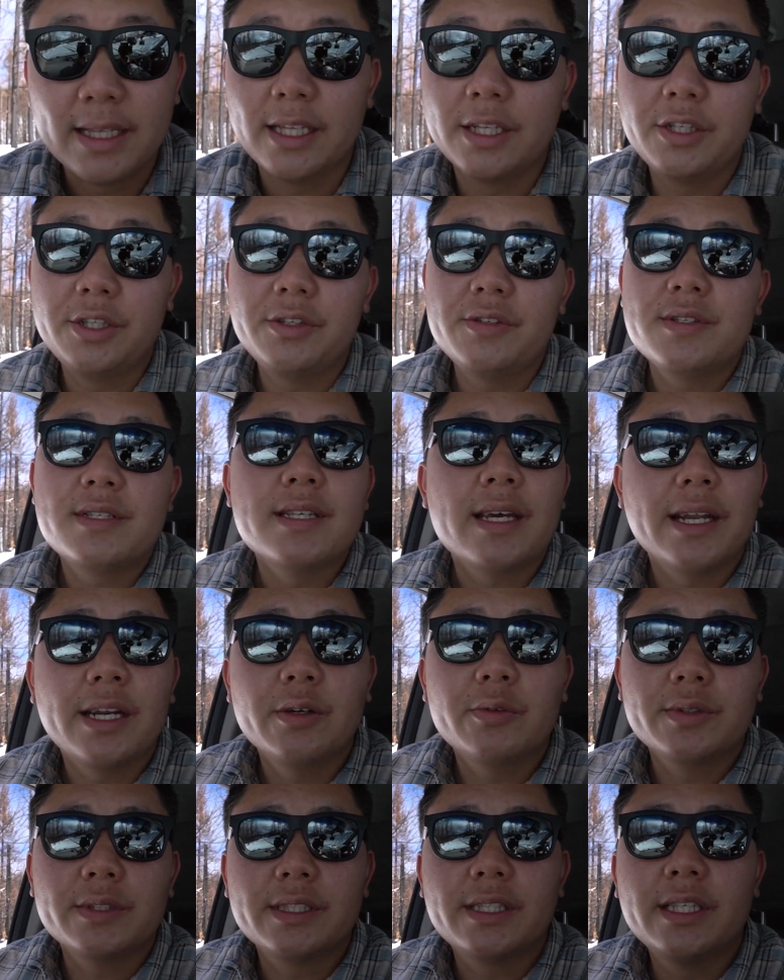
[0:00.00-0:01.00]
the dude said it
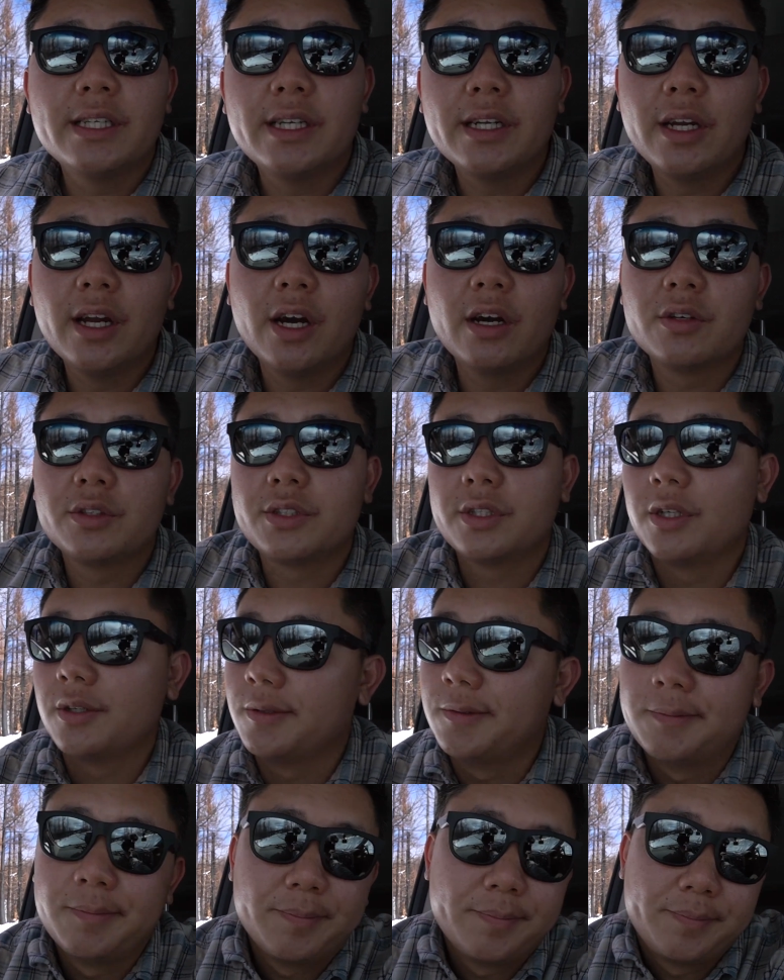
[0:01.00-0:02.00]
was good to go,
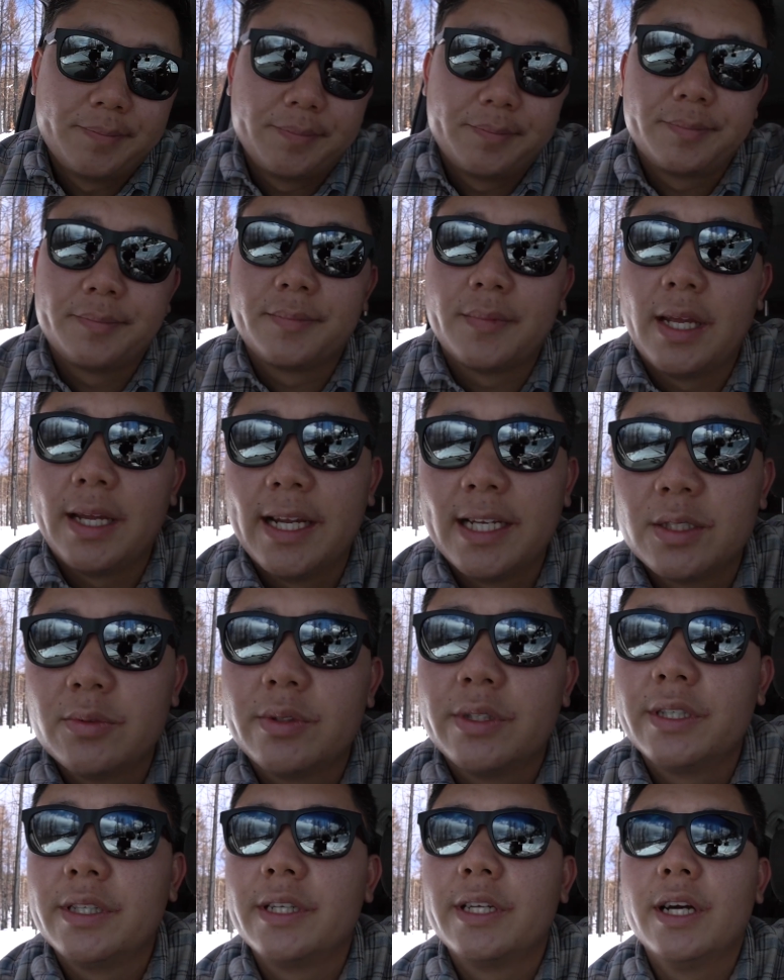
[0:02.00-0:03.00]
so I guess
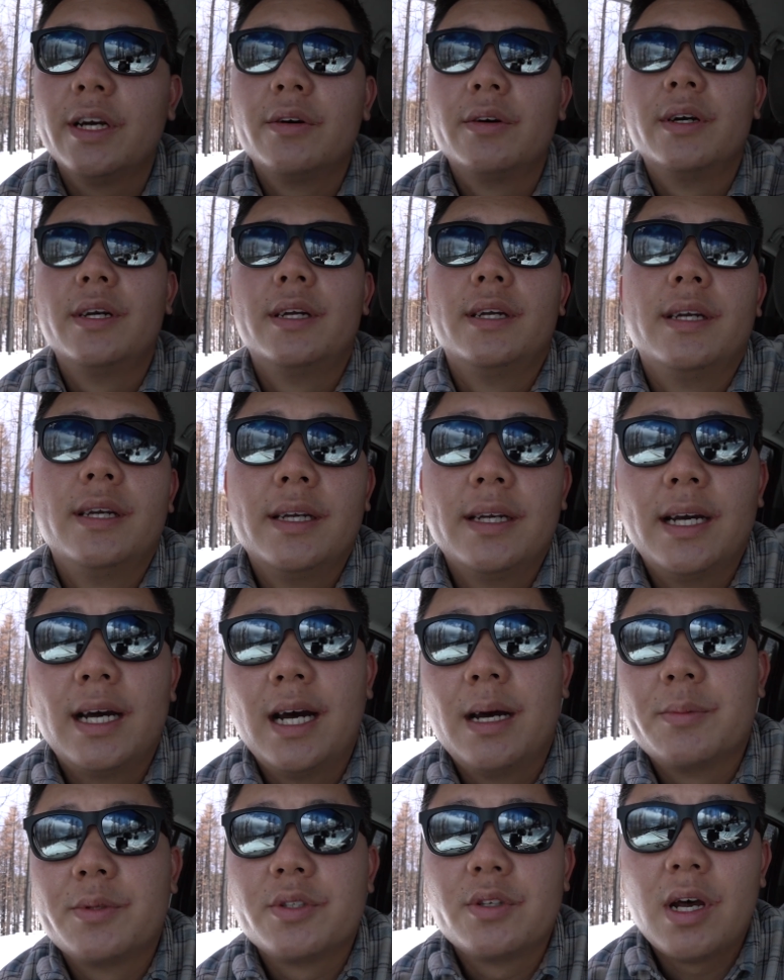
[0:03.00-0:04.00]
we're good to go.
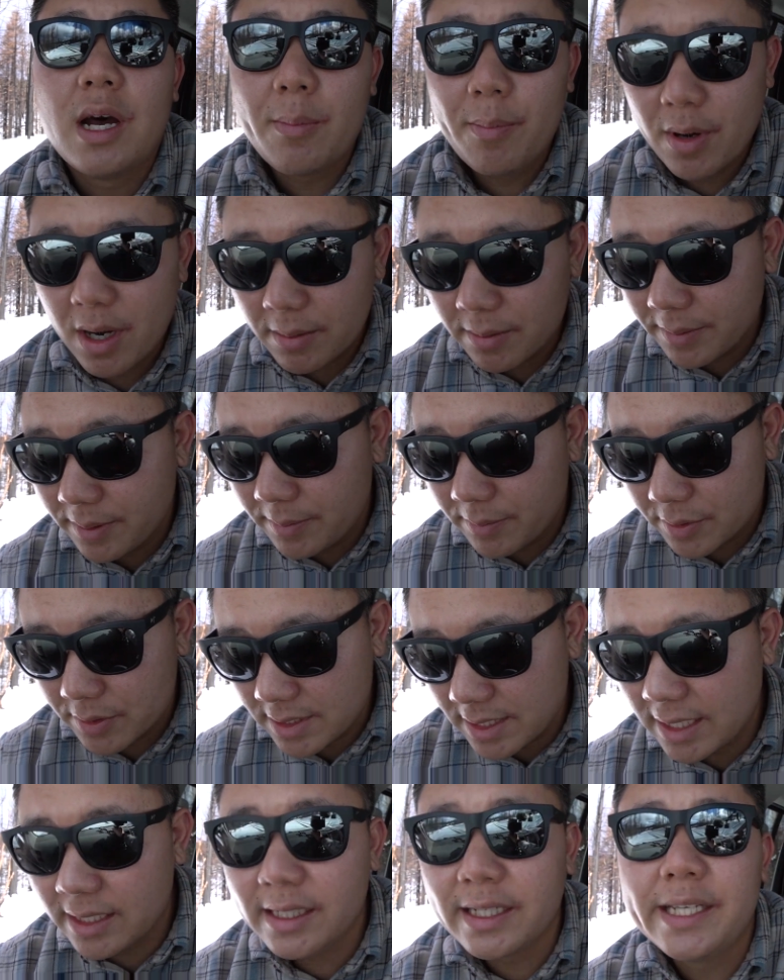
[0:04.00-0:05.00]
So I'll probably most
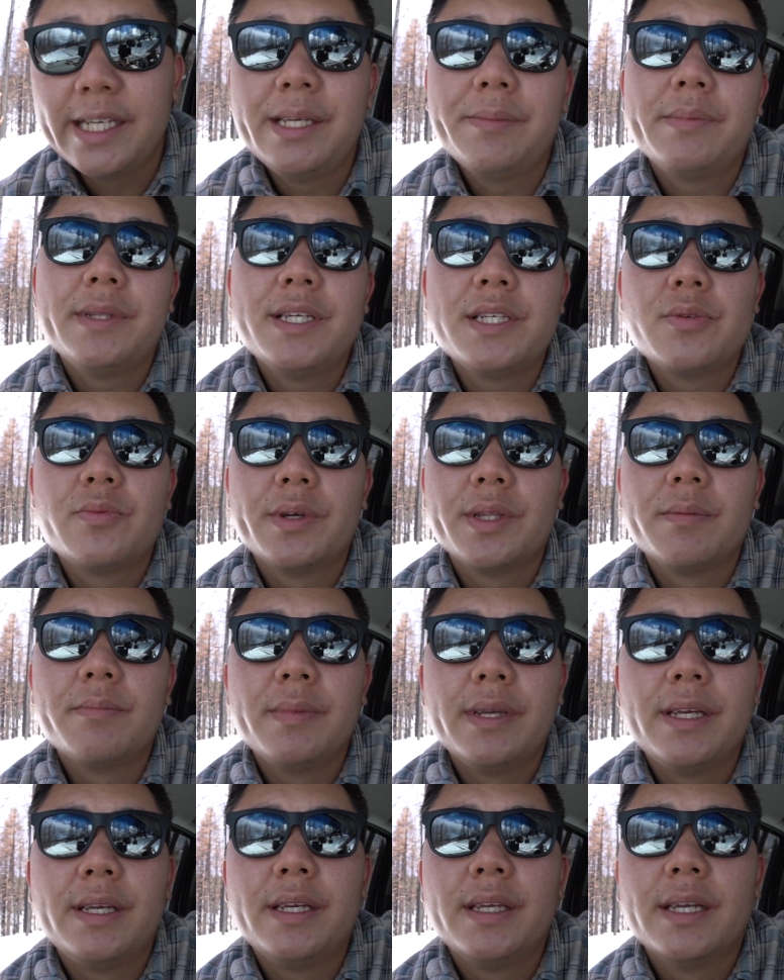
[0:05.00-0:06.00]
likely keep these with
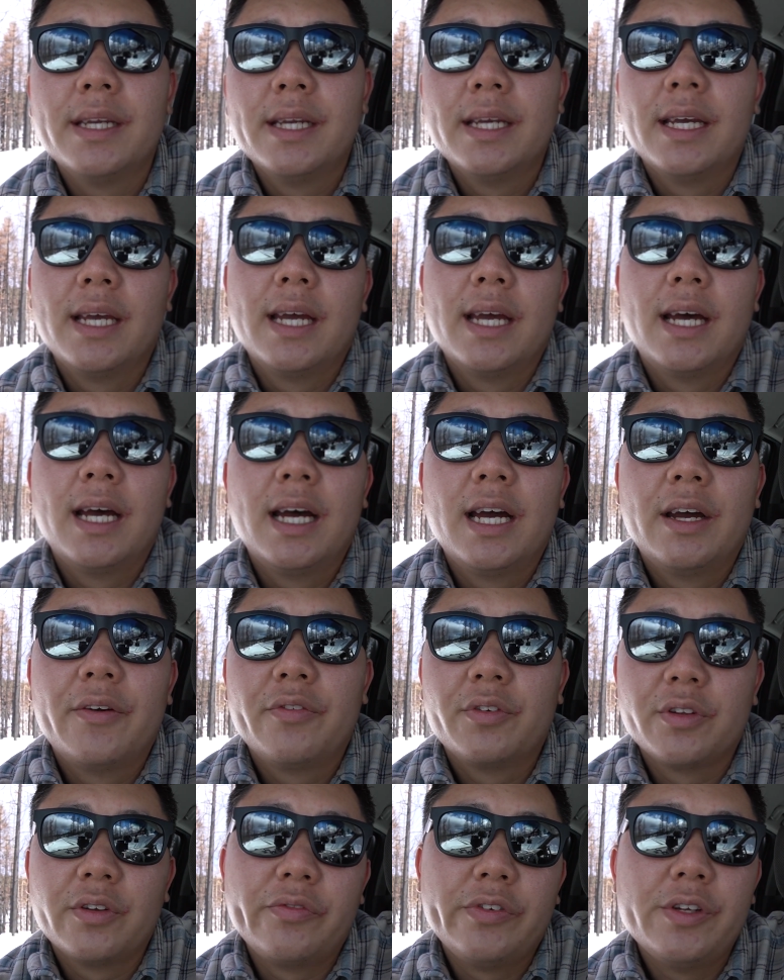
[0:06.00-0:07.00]
me
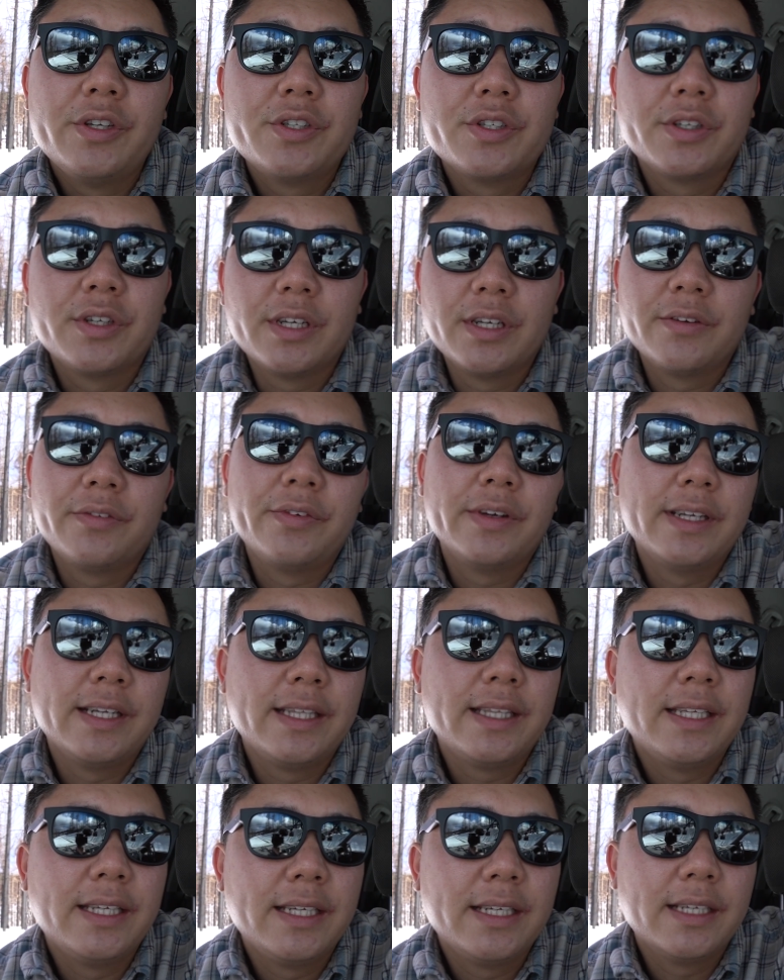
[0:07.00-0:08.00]
for the future. If
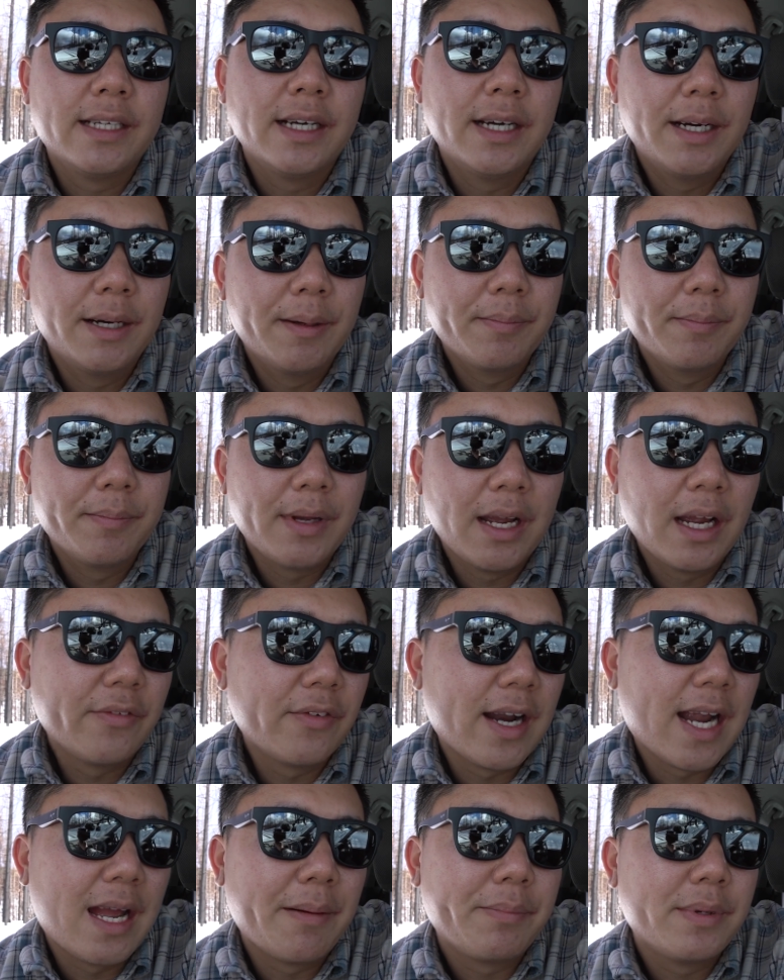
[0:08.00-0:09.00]
anything
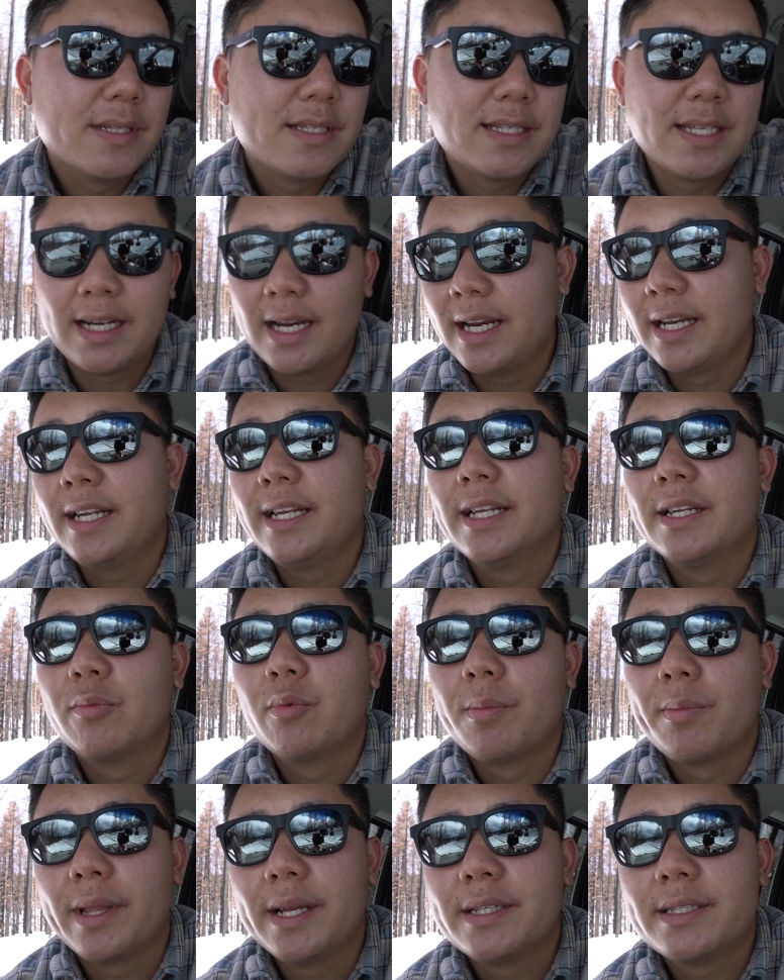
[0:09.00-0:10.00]
ever happens and I need to
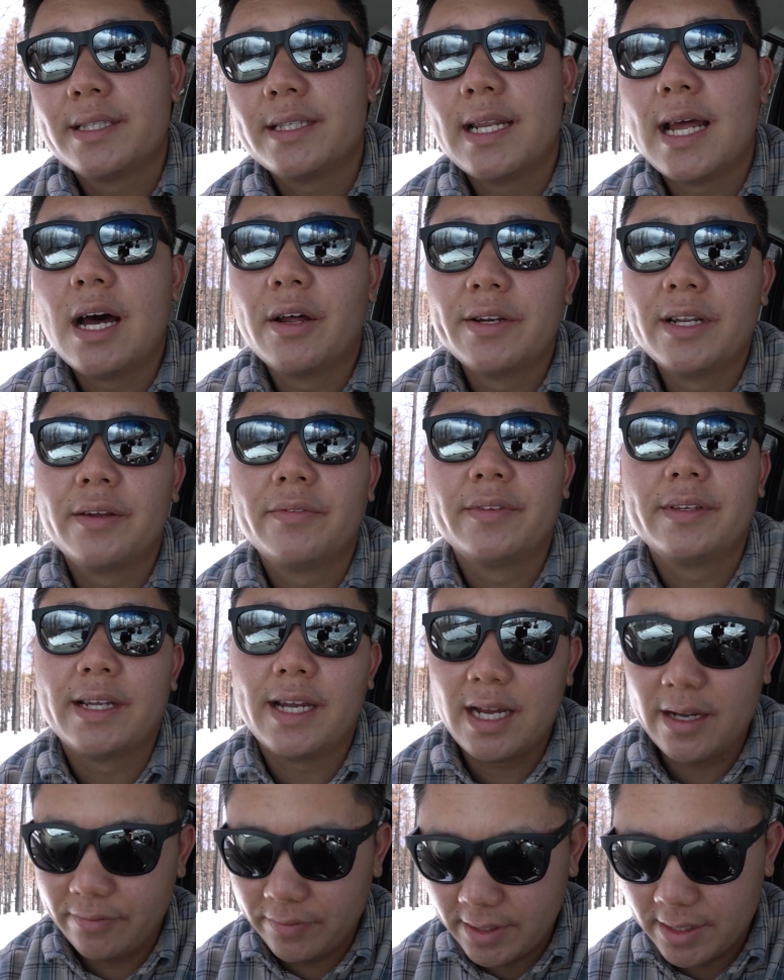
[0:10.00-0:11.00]
replace it, I'll definitely
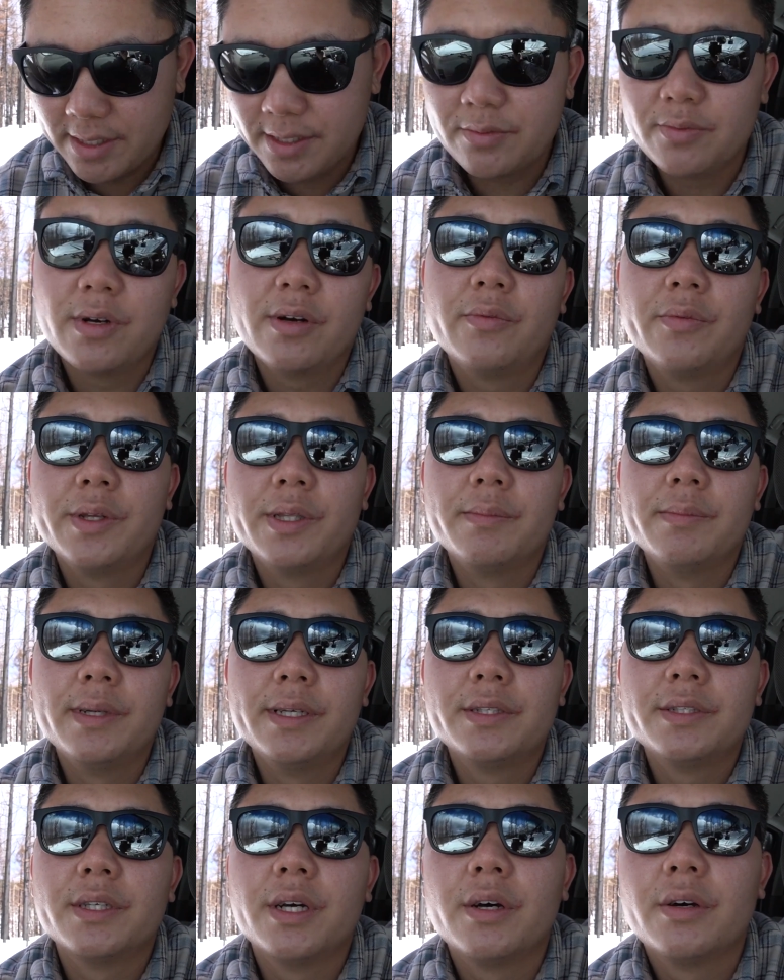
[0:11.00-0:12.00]
have these with me.
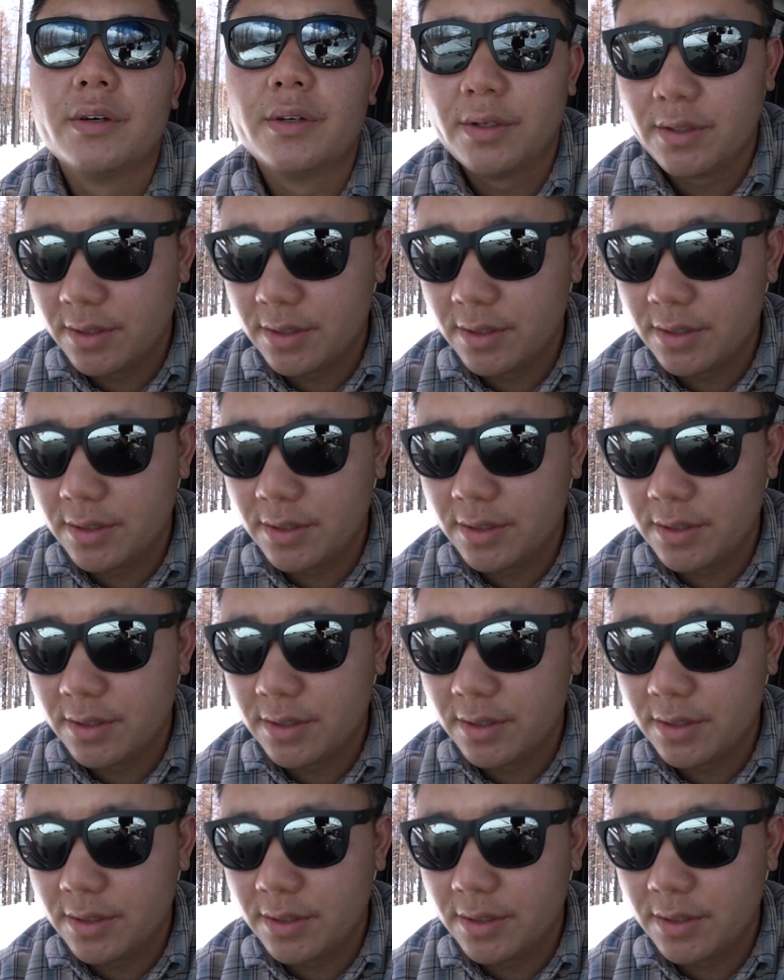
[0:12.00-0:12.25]
So